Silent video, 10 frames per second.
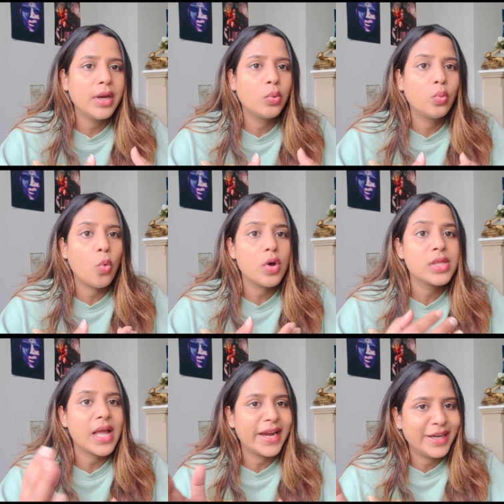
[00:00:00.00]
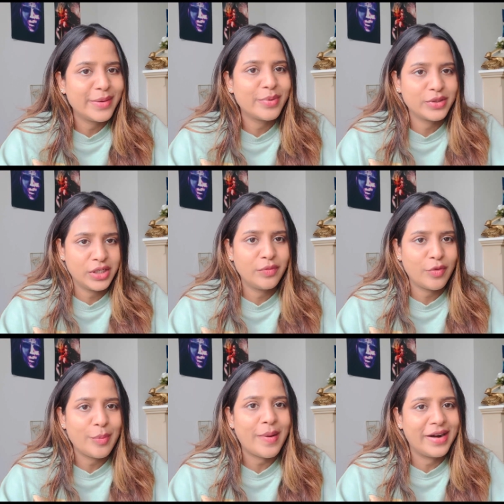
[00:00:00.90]
it was 90%
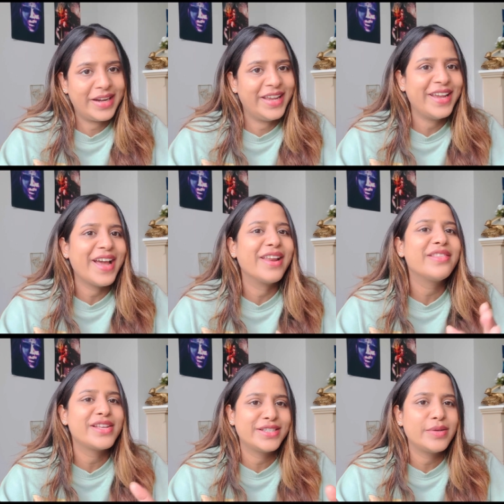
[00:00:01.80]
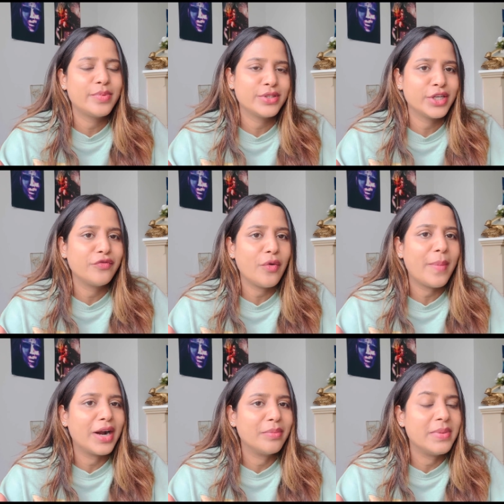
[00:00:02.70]
for part A and 60% for
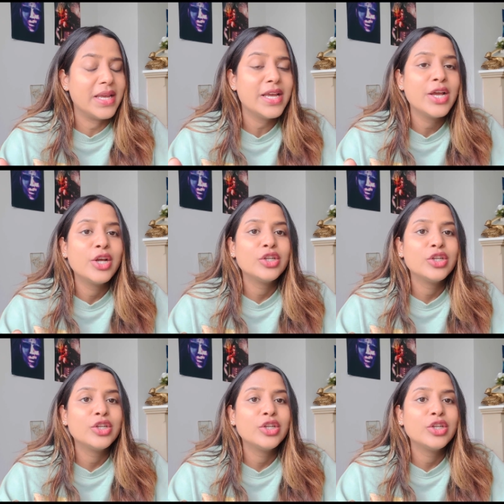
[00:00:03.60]
part B.